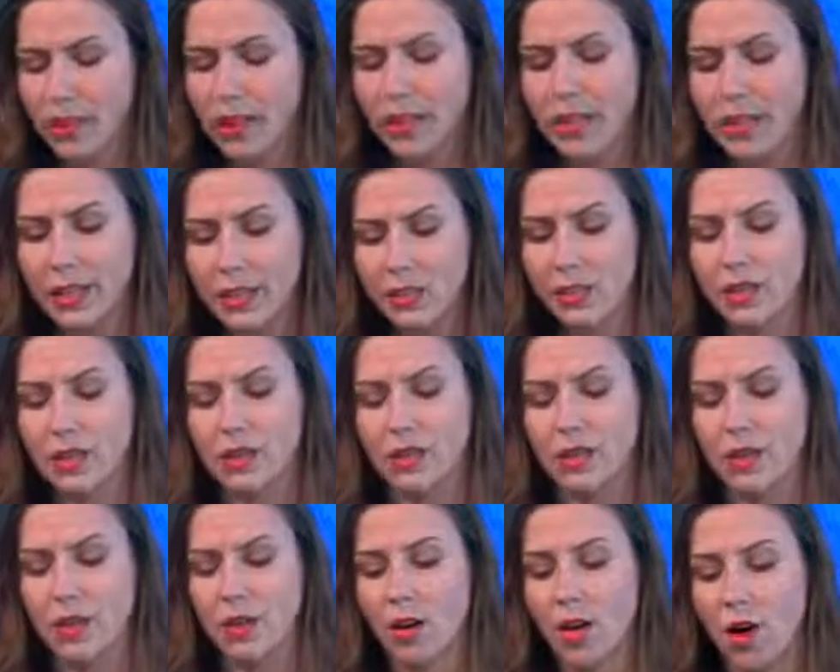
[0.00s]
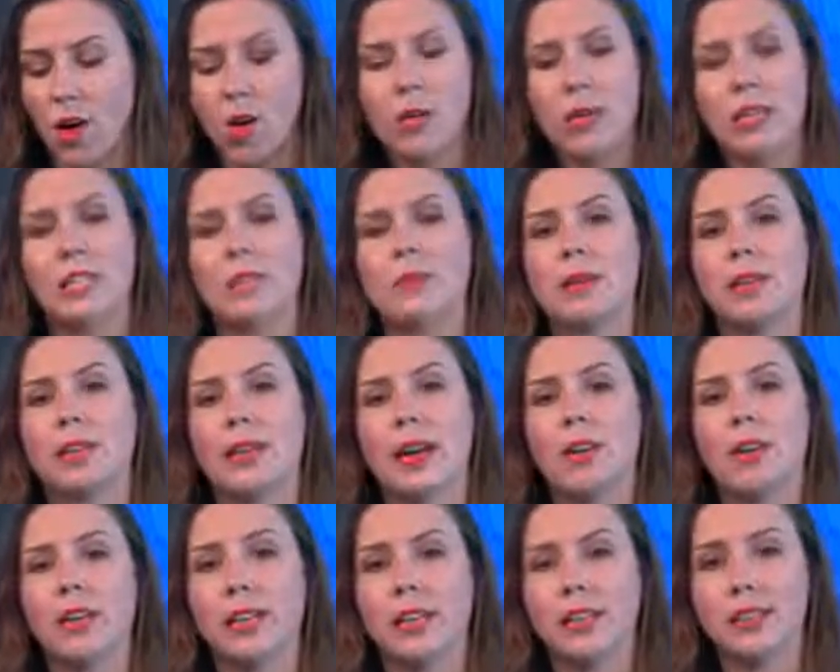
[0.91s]
he was always speaking
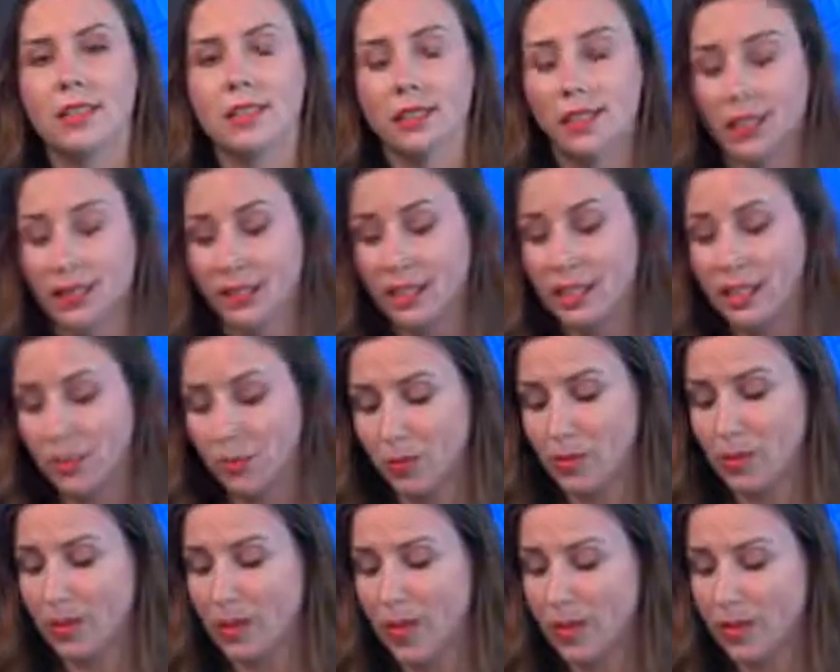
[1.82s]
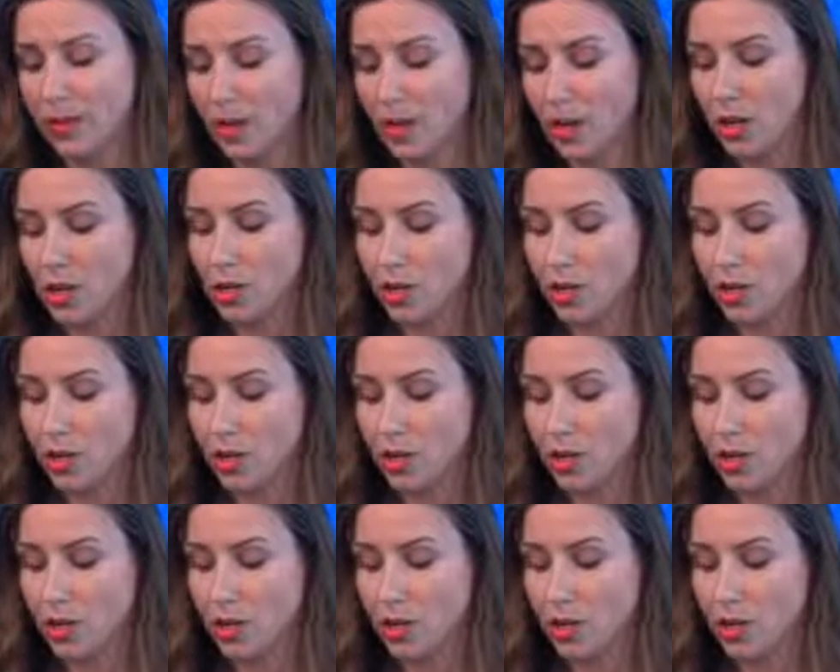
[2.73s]
out against it, and he was set